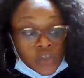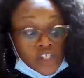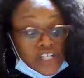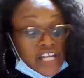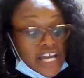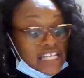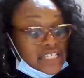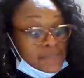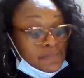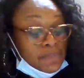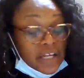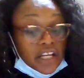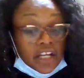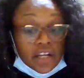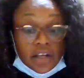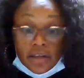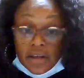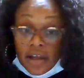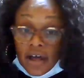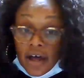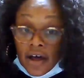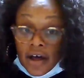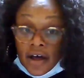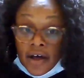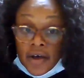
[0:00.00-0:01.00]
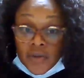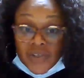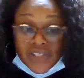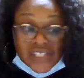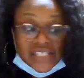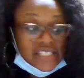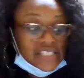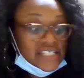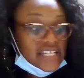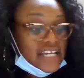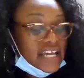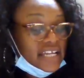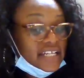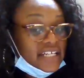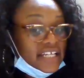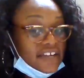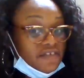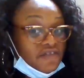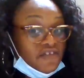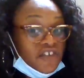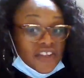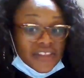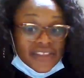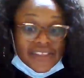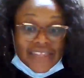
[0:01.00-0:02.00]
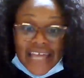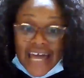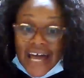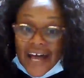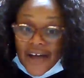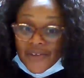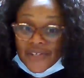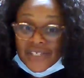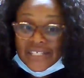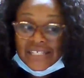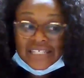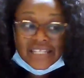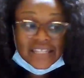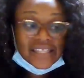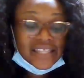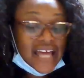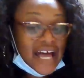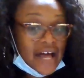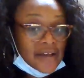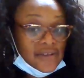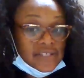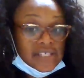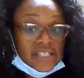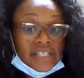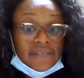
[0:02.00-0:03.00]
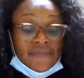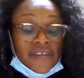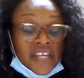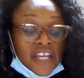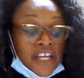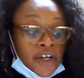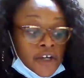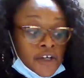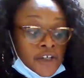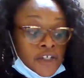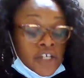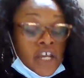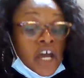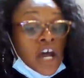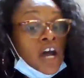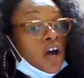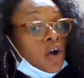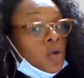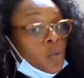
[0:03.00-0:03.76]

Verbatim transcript: which has been long standing for thousands and thousands of years,